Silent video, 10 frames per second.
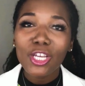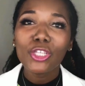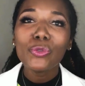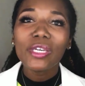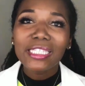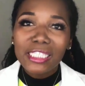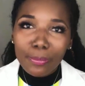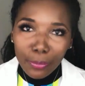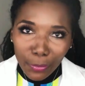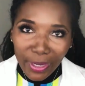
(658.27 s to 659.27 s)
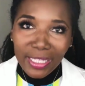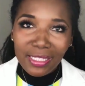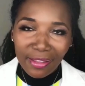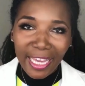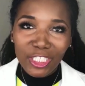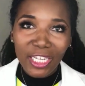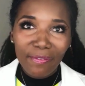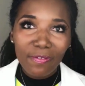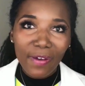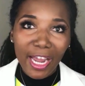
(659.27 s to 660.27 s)
You can suppress the
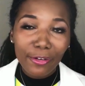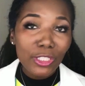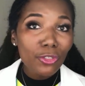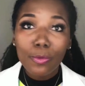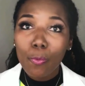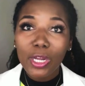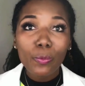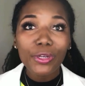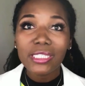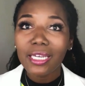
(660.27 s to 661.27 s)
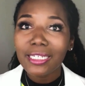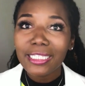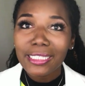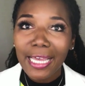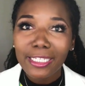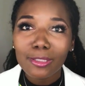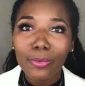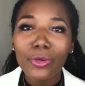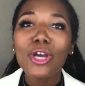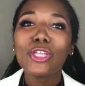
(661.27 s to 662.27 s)
HIV virus to the point where it's
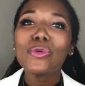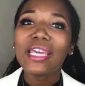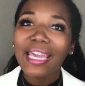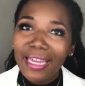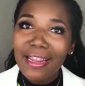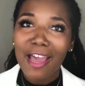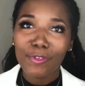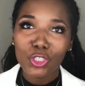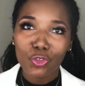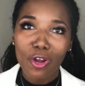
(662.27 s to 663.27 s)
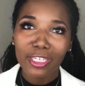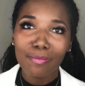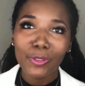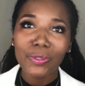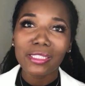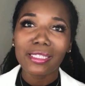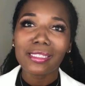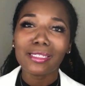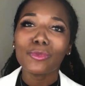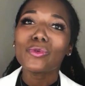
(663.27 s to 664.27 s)
undetectable. You can have a strong immune
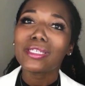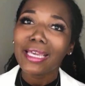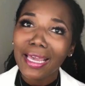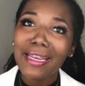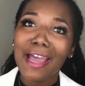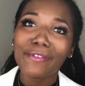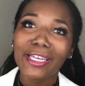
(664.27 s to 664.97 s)
system. You can have a